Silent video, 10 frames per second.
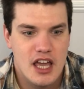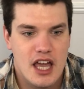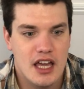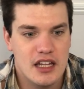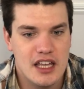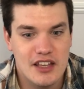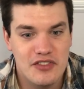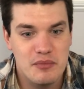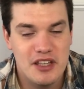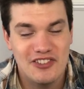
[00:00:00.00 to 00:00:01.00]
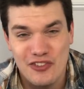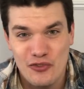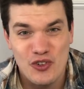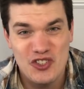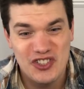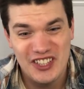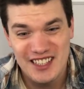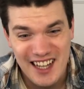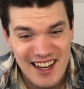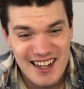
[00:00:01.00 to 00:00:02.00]
And if the beast unfortunately
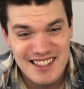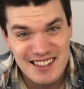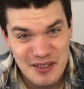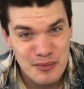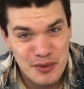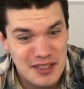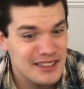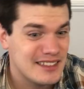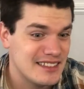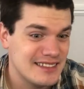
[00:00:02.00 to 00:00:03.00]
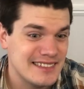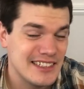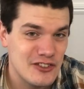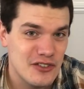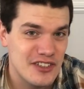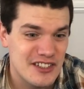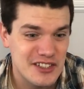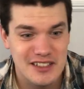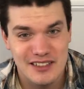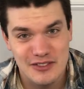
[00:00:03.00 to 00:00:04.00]
dies at some point along your
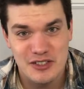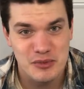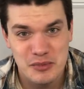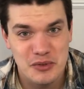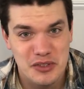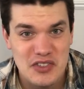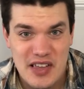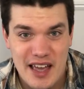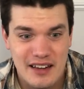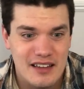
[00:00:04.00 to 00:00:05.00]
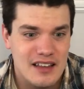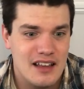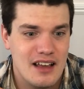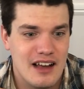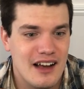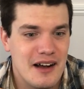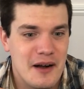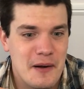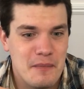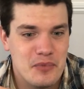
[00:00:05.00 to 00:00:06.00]
adventure, which would be really sad,
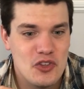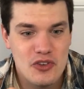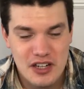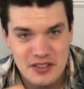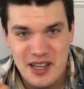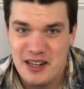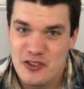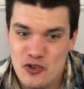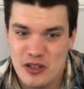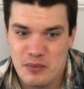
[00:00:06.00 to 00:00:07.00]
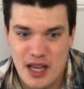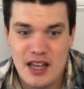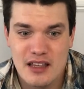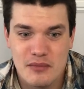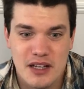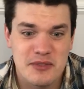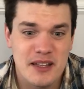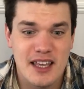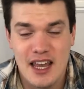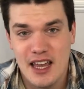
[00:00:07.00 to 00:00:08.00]
you can attain a new companion by
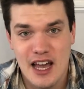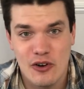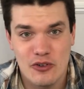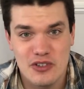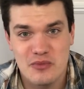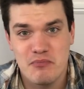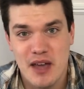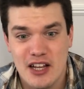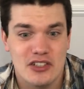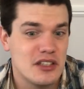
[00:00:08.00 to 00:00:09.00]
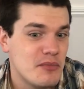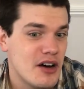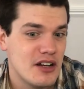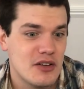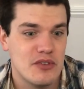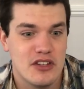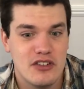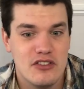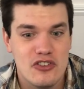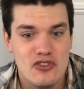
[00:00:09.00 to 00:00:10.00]
spending 8 hours magically bonding with a
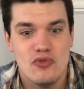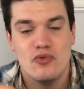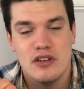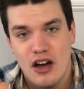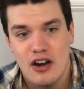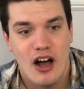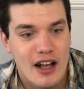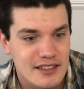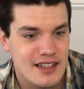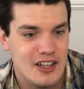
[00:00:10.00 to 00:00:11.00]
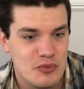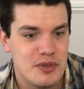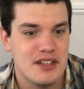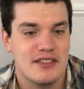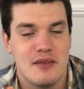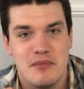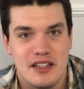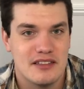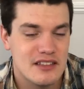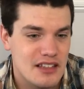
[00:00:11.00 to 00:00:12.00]
new non-hostile beast that
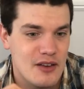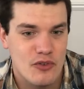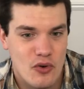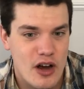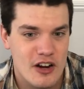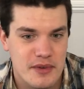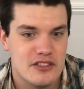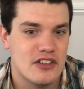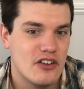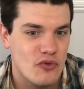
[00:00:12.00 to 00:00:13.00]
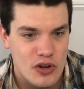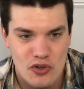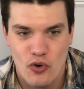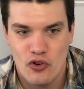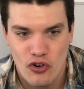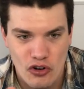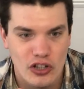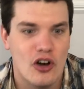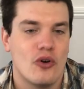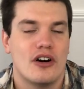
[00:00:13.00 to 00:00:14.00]
meets the same requirements of 1/4 or
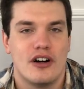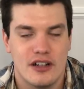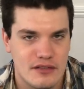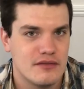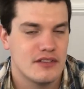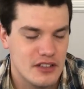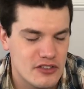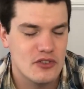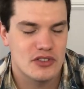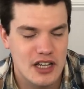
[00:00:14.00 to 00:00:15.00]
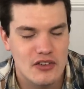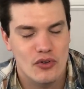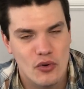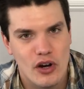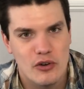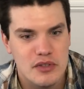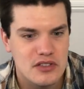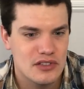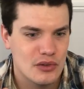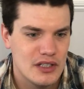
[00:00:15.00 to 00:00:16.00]
lower and those kind of requirements.
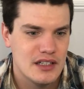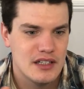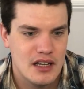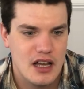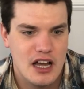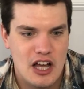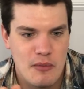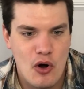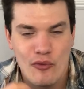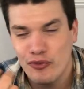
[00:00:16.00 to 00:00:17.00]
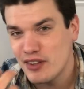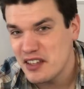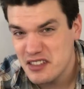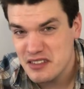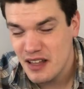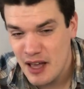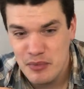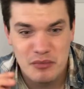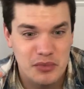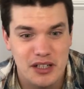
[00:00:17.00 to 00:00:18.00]
So hopefully that doesn't
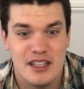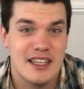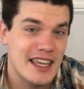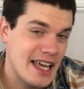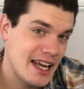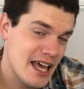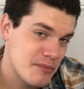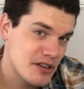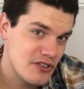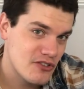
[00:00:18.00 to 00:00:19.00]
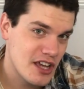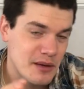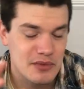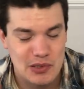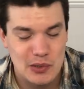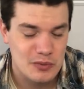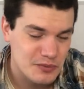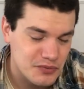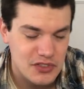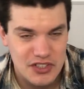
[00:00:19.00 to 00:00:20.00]
happen, but it can happen in your game, so
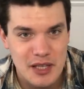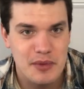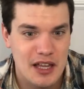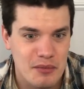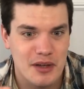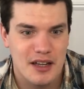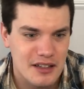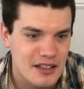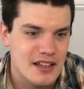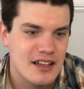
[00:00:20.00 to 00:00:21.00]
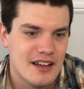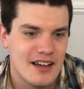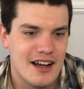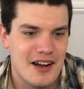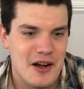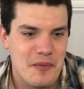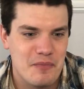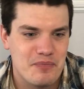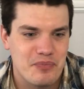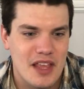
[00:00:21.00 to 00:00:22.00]
just keep that in mind.
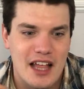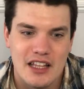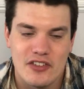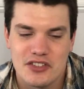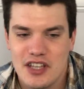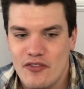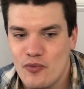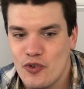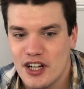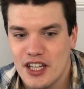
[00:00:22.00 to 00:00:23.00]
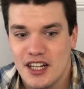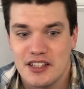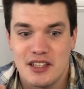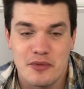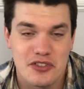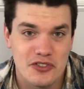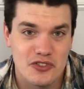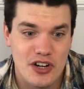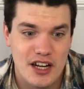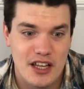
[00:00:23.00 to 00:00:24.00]
At level 7, we're going to get exceptional
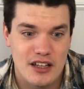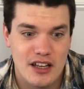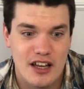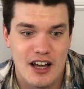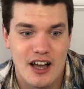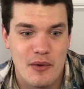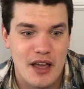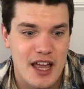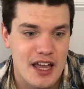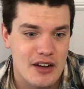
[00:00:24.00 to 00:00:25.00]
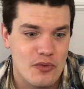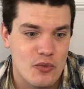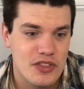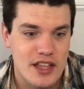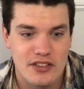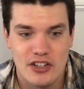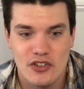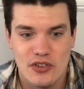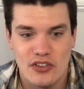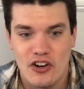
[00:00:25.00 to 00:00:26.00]
training, and what that's going to
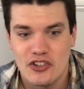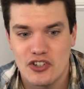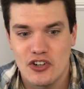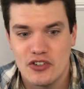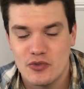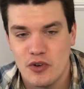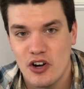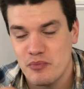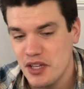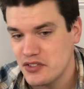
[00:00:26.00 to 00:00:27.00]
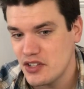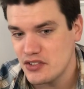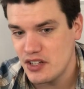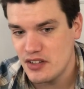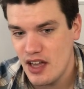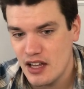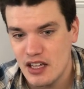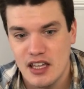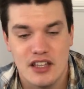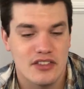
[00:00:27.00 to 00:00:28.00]
do is on our turns, when our beast does an
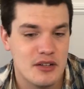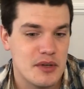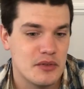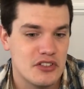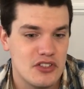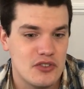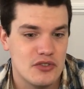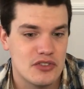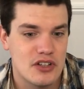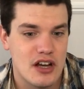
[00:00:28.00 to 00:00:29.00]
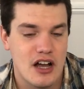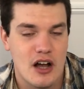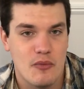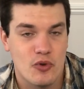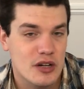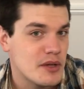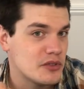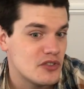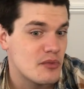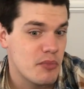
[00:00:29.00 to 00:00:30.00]
attack, it's going to be able to use, we're going to be able
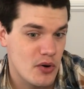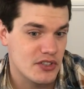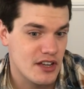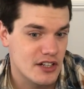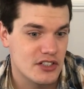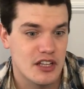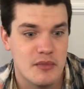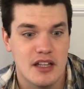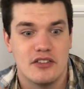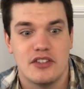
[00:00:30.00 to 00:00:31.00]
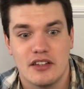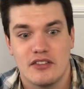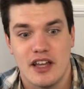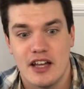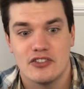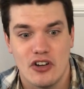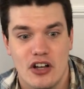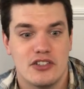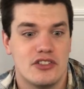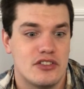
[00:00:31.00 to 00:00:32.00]
to use a bonus action to command it to take the dash,
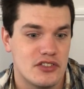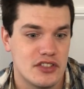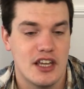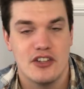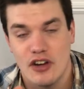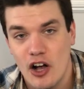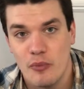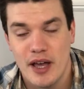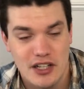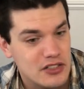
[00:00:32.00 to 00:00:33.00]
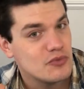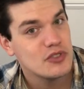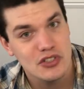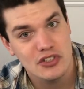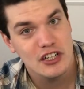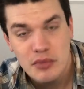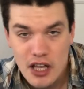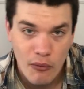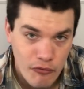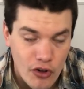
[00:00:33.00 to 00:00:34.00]
dodge, disengage, or help action, which is going to be
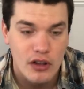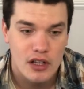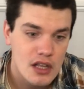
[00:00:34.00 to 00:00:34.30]
helpful